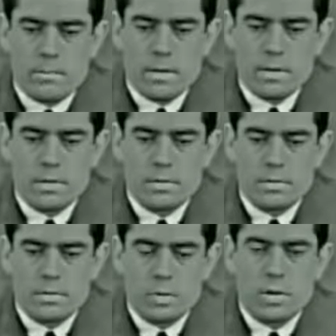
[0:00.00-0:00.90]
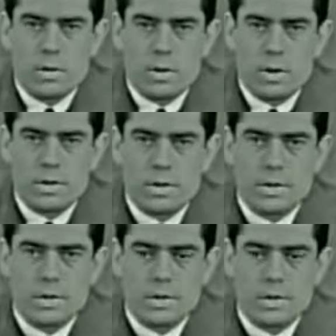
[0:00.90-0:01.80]
appeared to have heard it,
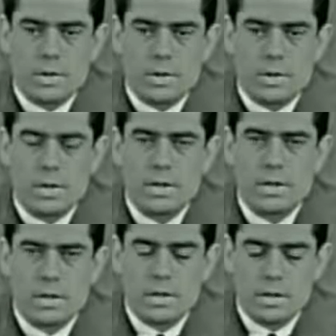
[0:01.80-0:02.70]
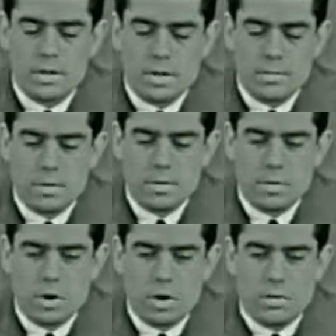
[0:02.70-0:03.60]
or at least sensed that something
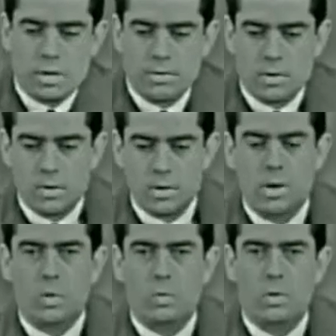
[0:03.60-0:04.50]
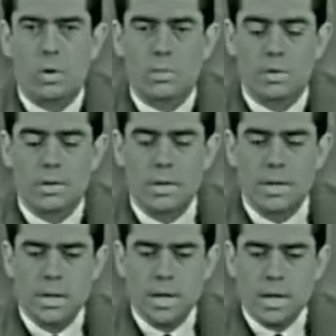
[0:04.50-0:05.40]
was wrong. The governor's coat was open.
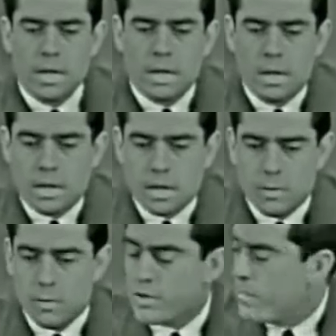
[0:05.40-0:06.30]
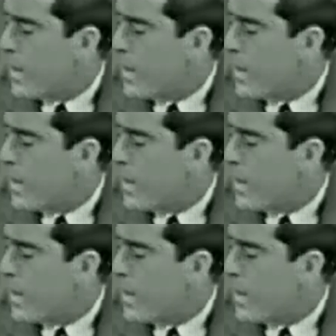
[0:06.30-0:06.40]
He